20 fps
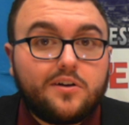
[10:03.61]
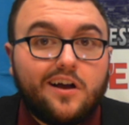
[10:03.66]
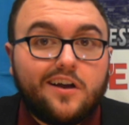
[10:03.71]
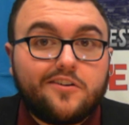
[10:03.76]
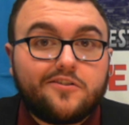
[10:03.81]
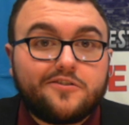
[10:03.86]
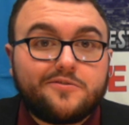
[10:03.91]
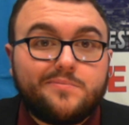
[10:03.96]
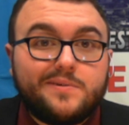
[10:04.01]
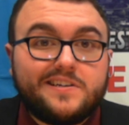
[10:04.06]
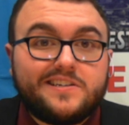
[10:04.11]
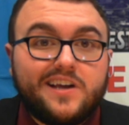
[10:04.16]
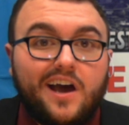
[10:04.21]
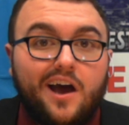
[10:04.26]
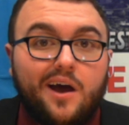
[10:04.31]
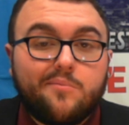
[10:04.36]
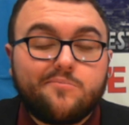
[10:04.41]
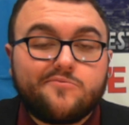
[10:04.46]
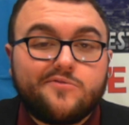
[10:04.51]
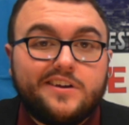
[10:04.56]
Congressman
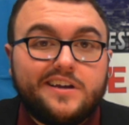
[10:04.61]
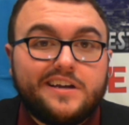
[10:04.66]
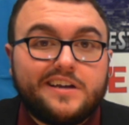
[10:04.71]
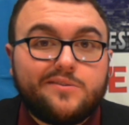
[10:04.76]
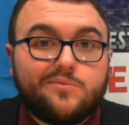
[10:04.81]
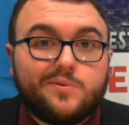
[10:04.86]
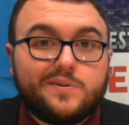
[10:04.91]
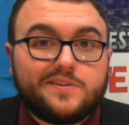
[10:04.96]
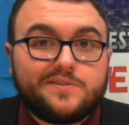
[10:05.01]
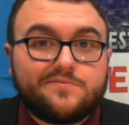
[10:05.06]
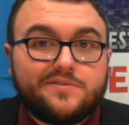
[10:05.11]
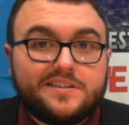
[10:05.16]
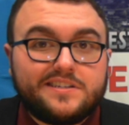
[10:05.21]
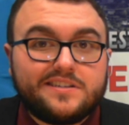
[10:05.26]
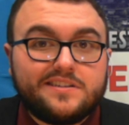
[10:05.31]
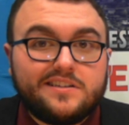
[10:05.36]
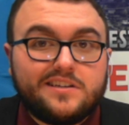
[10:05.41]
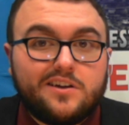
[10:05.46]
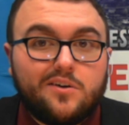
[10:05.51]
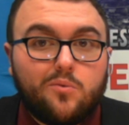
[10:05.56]
Tom Reed was
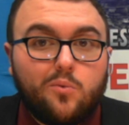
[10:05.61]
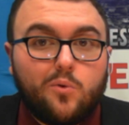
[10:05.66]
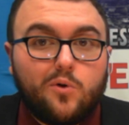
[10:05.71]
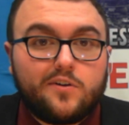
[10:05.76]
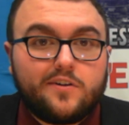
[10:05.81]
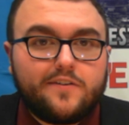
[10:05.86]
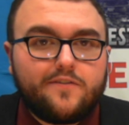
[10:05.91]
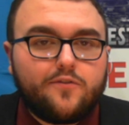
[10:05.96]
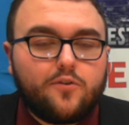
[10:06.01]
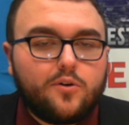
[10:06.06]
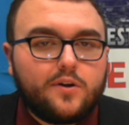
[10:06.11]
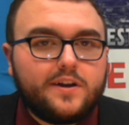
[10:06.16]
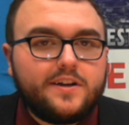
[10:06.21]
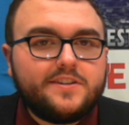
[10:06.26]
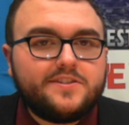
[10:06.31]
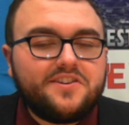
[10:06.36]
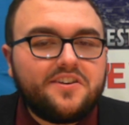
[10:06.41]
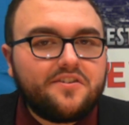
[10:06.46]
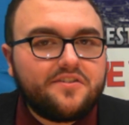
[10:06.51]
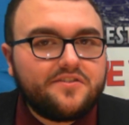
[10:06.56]
recently awarded for
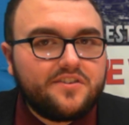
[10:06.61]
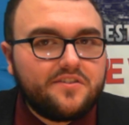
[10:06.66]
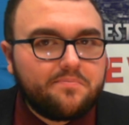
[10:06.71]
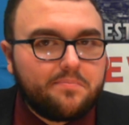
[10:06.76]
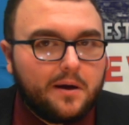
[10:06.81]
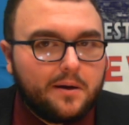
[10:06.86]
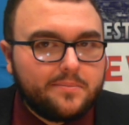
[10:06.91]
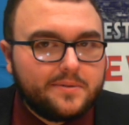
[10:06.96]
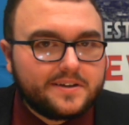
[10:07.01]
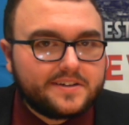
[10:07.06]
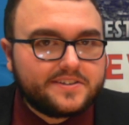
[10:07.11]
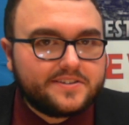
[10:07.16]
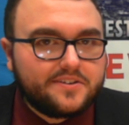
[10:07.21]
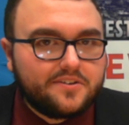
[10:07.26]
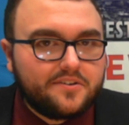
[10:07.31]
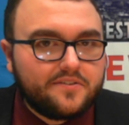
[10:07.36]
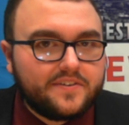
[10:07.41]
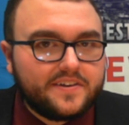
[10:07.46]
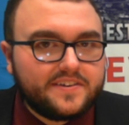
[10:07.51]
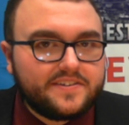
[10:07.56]
his years of public
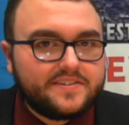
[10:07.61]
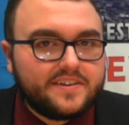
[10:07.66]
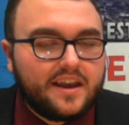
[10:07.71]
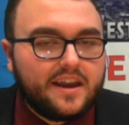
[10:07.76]
service